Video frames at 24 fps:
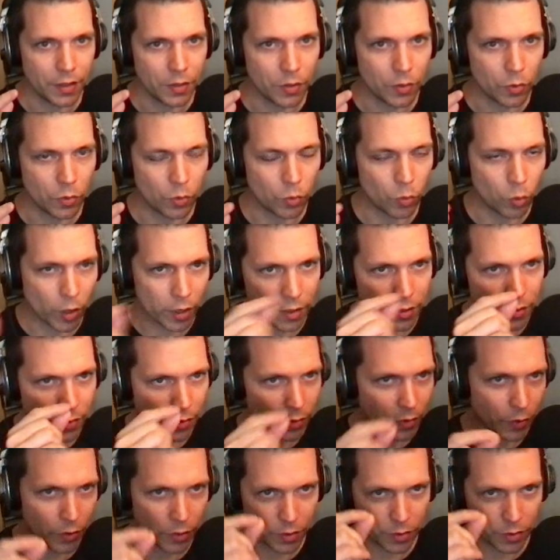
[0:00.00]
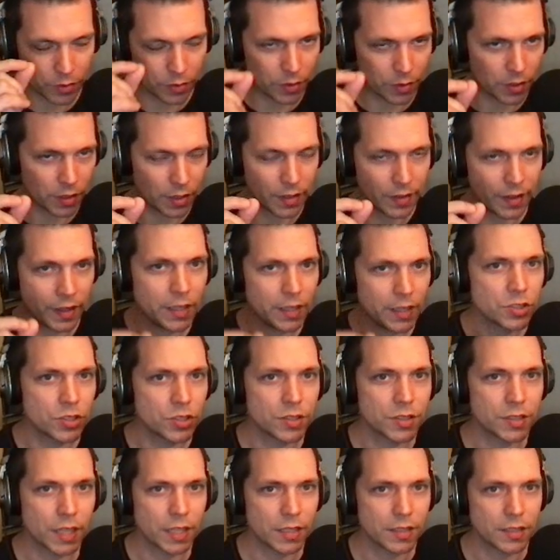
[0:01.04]
what the engine
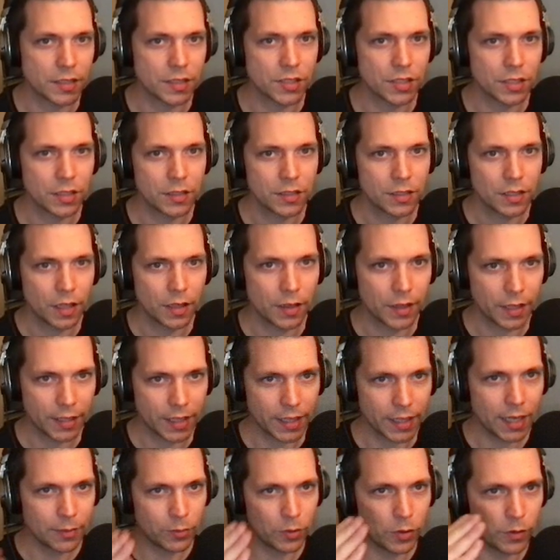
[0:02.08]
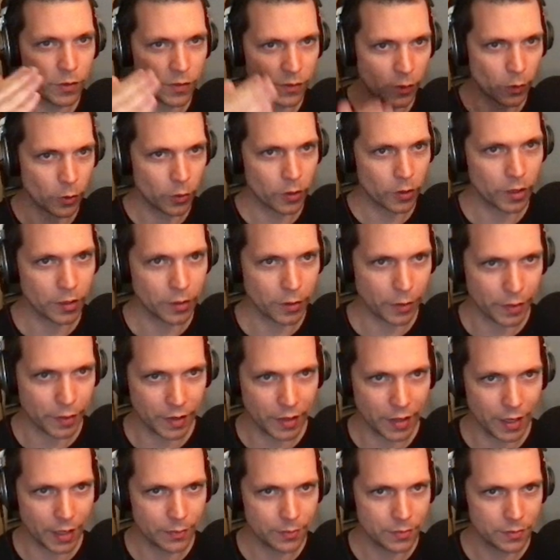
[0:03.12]
says is the knight moves forward into the
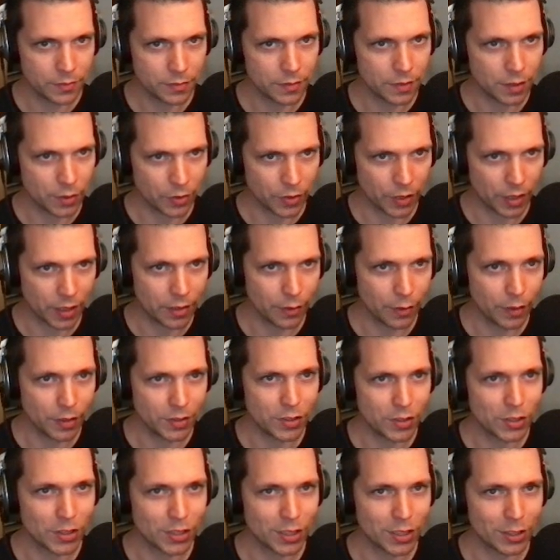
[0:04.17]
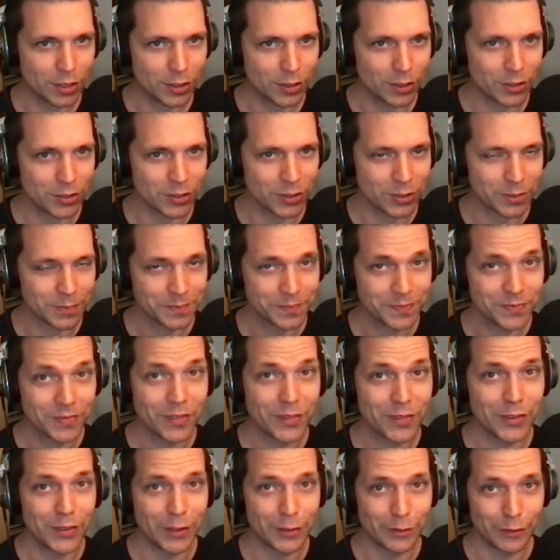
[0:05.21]
game. Okay, this is called
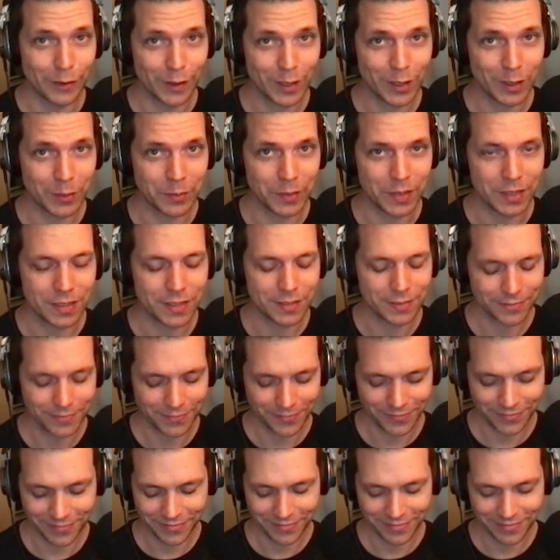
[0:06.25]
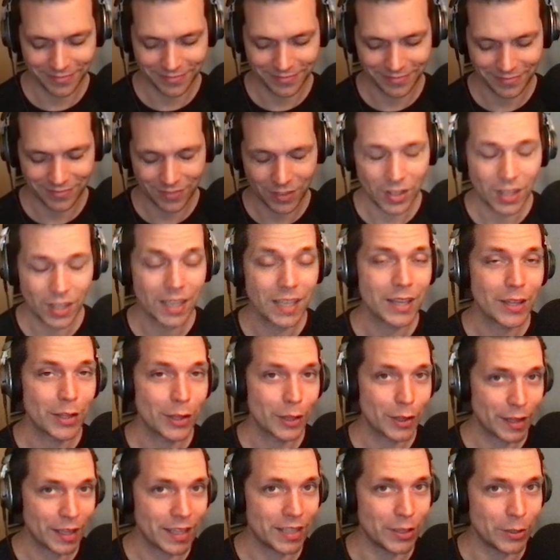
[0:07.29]
development.
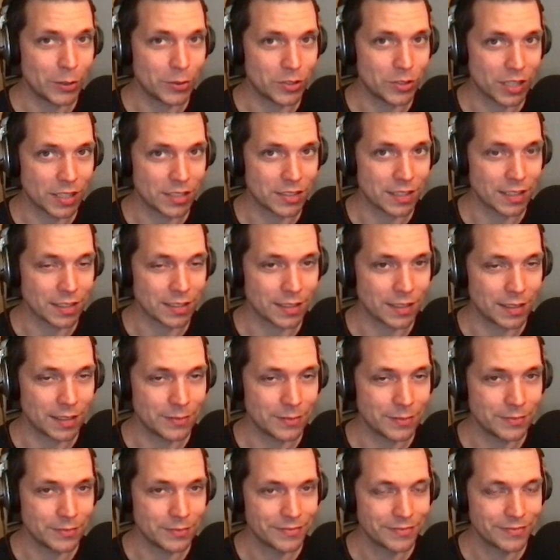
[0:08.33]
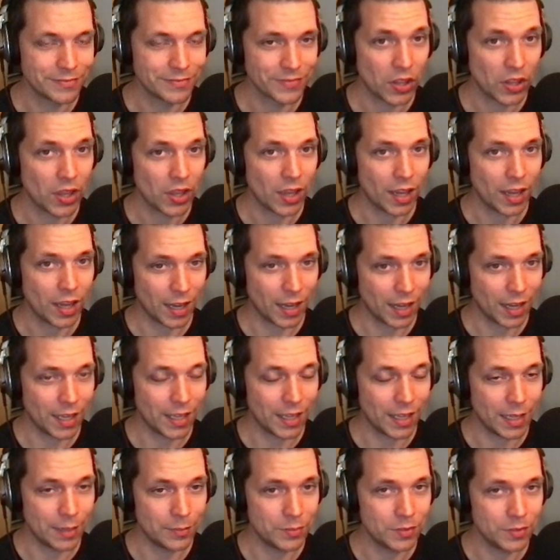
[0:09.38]
Thank you, chess.com. I
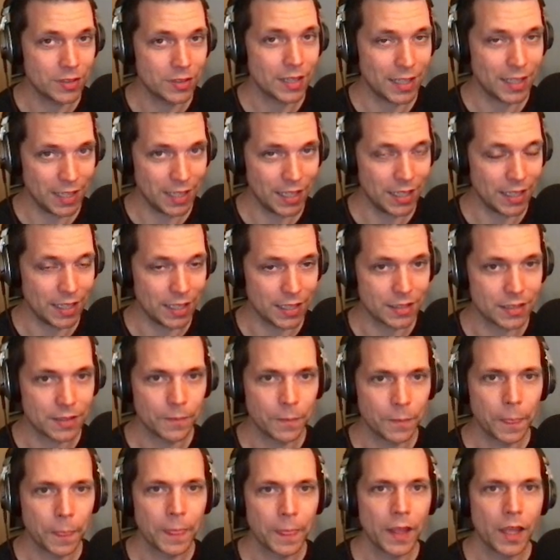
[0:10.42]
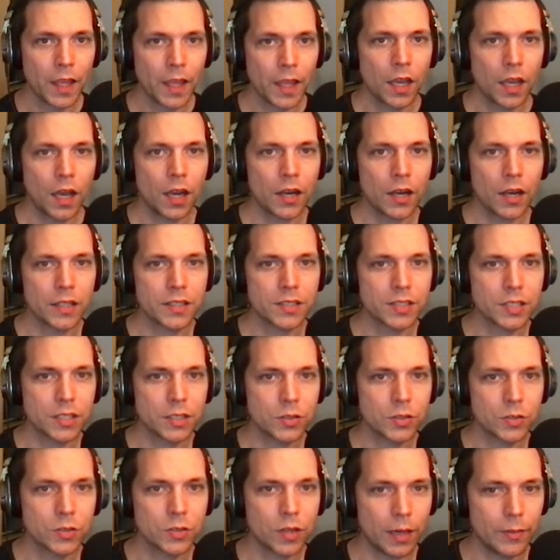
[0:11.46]
am an idiot. All right,
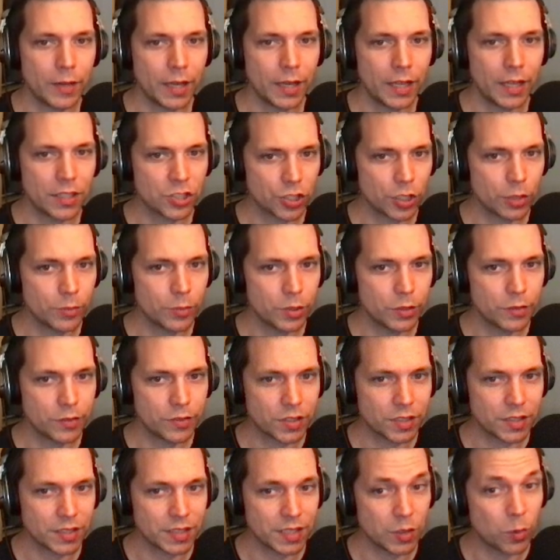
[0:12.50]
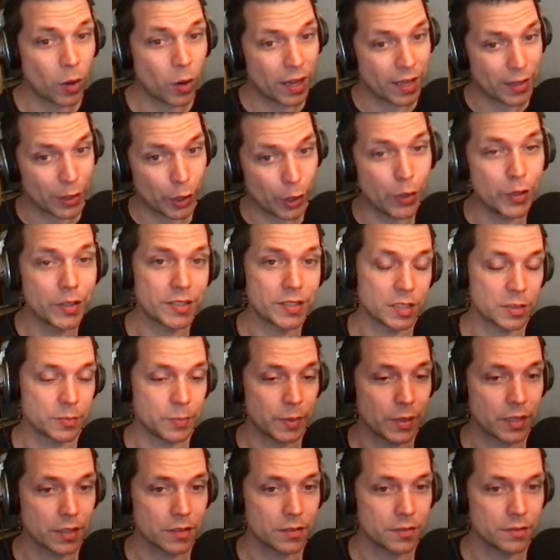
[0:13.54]
so I'm going to hit show moves to see why this is
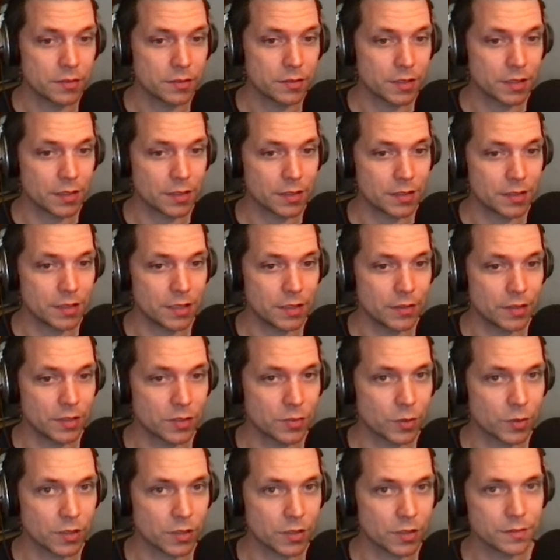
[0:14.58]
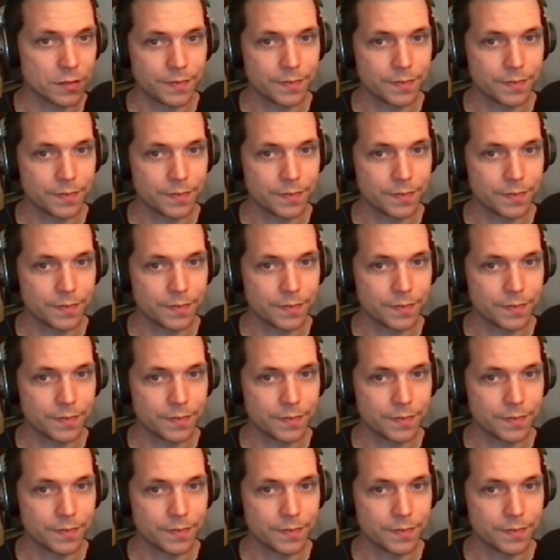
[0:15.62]
better. And let's see if this works.